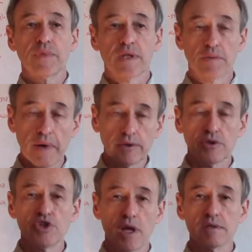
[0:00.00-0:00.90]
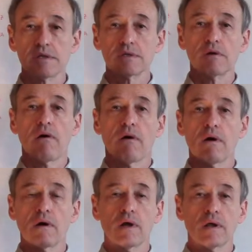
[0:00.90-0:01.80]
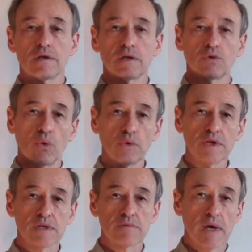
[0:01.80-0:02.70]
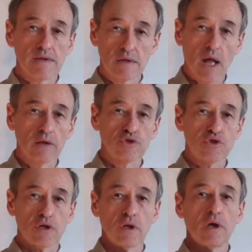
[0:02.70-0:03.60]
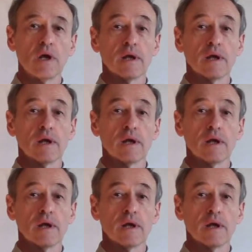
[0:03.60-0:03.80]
the better chances are that all this methodology